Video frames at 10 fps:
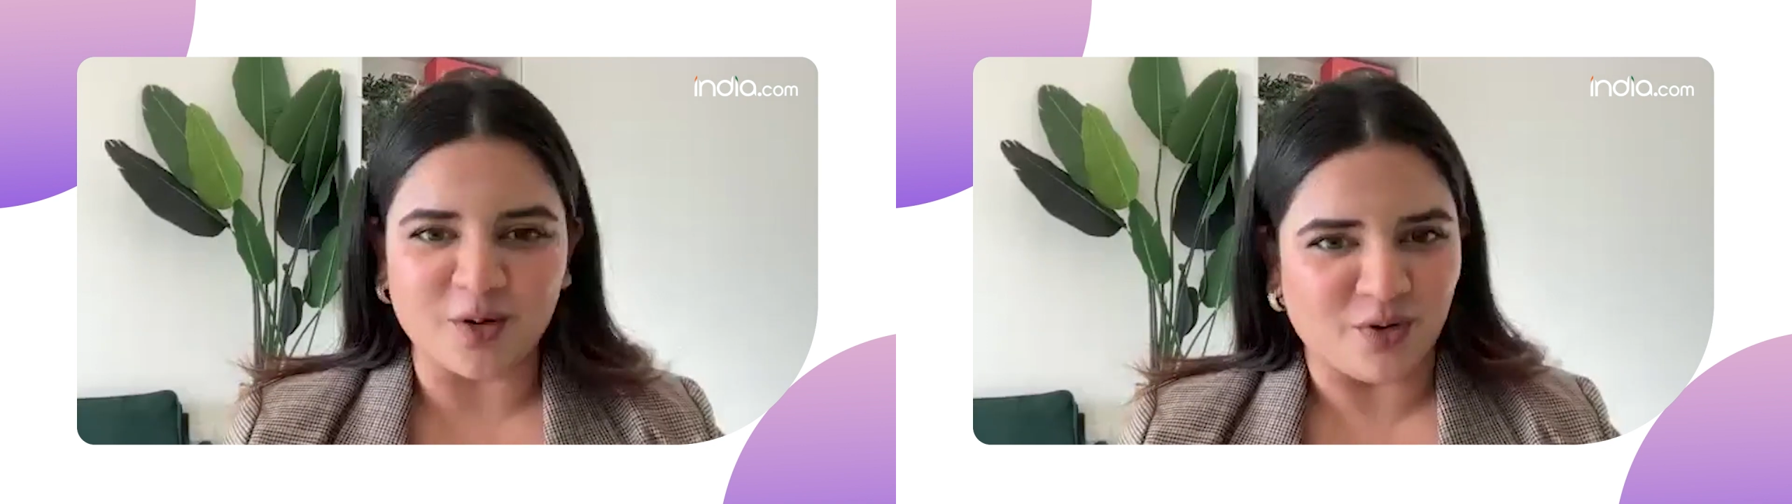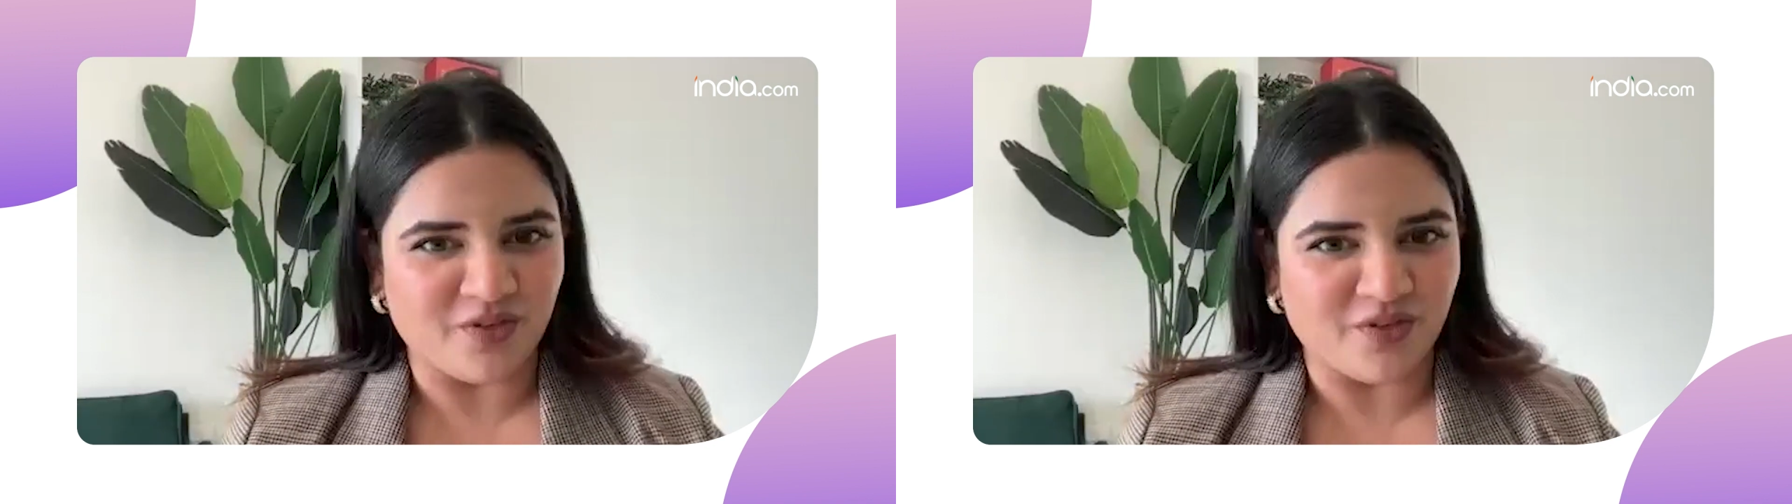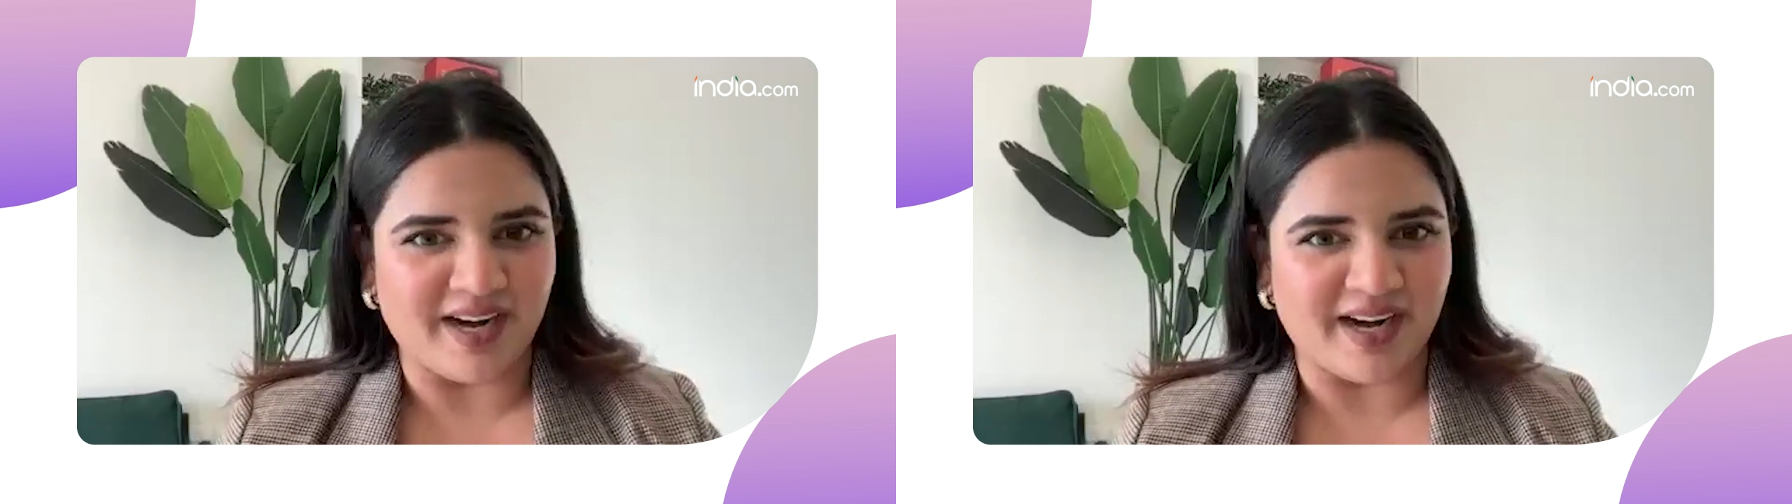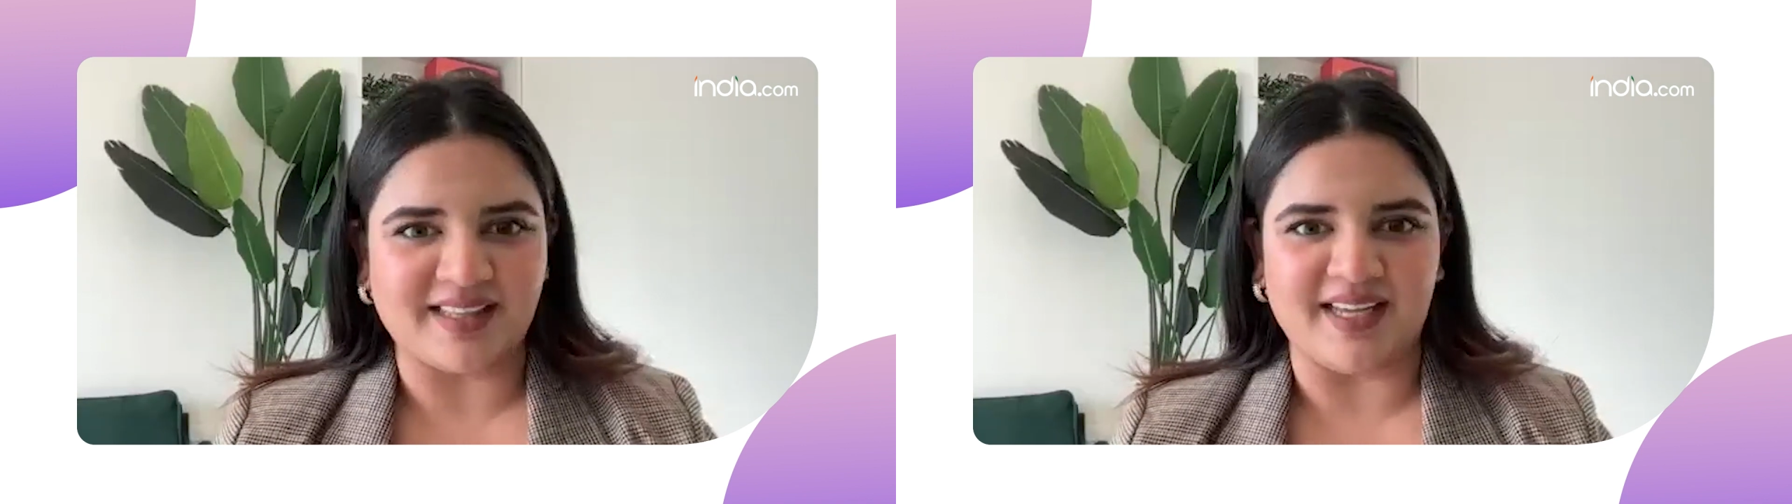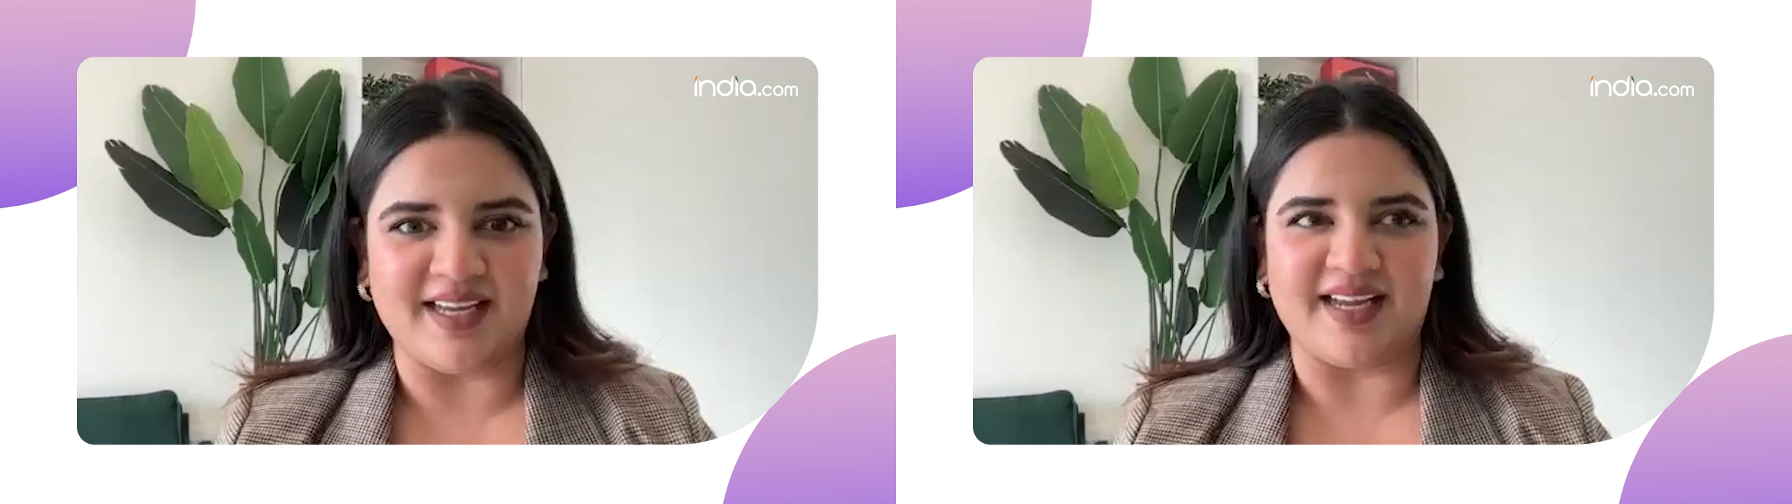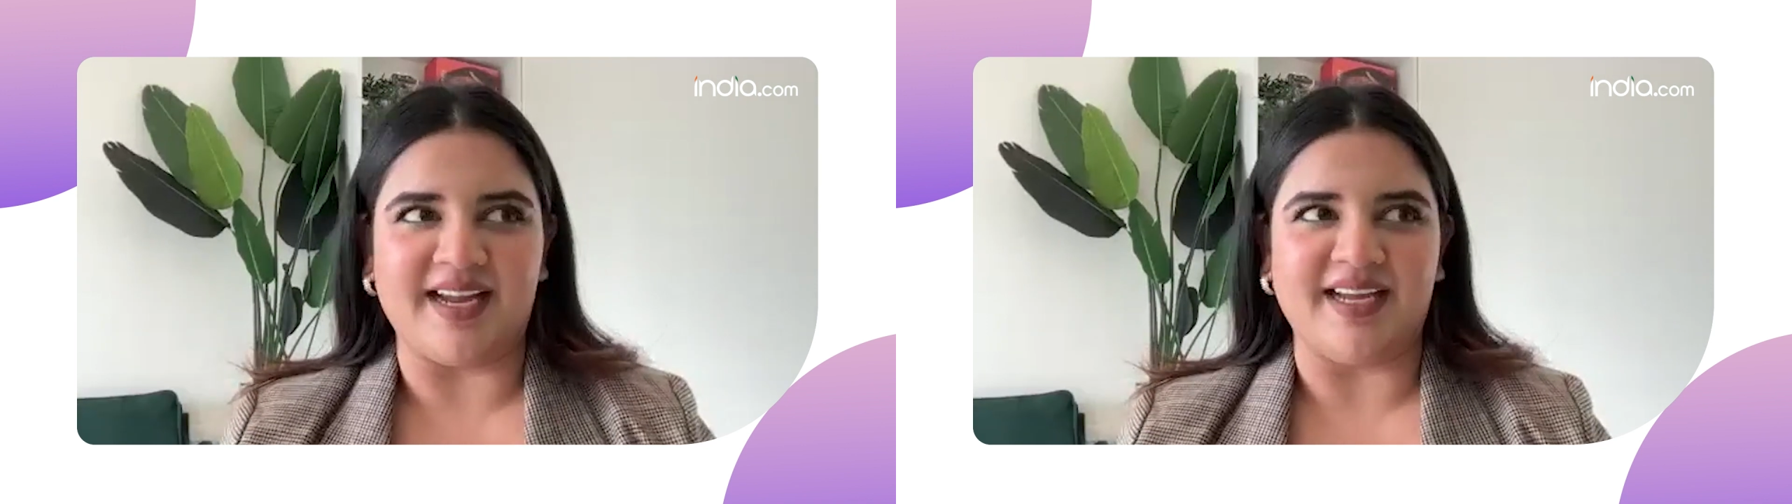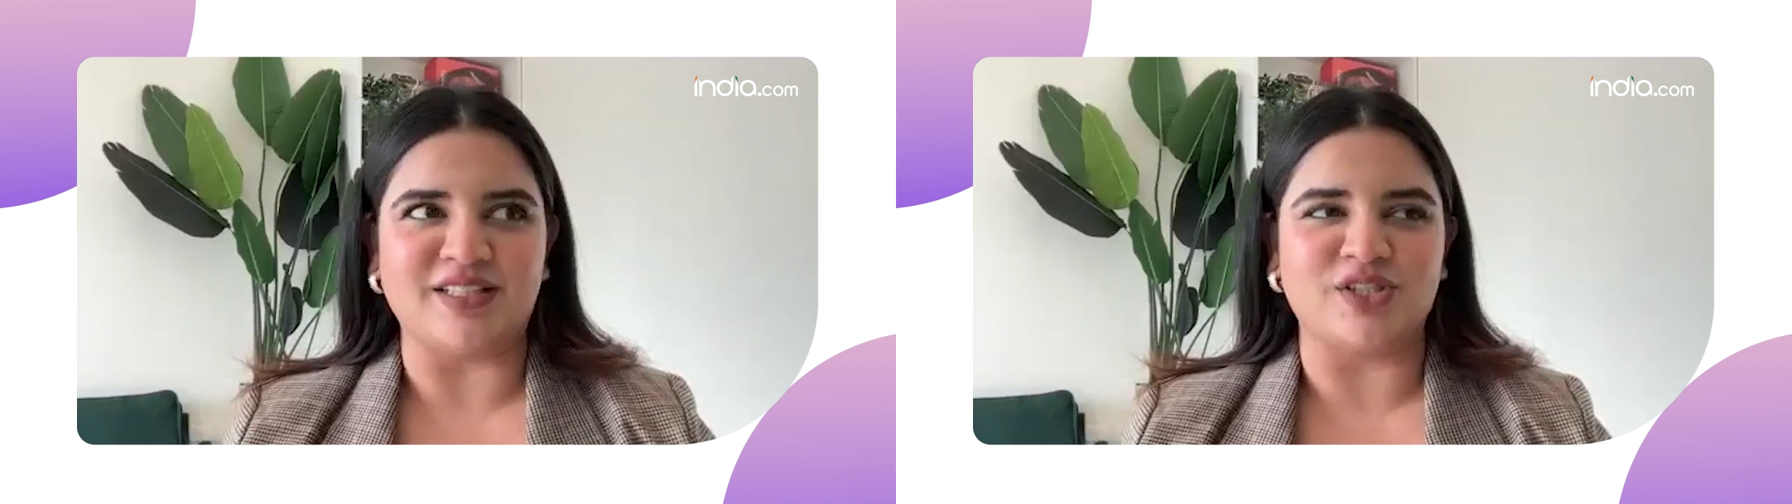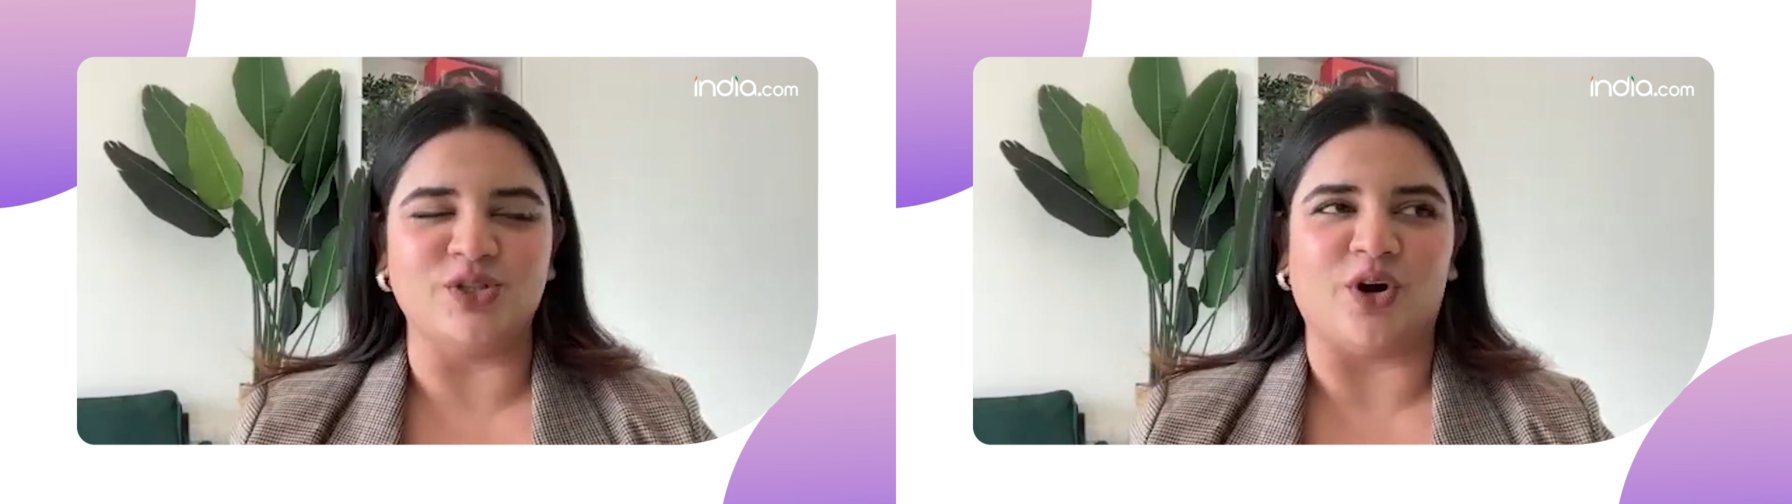not an overnight thing.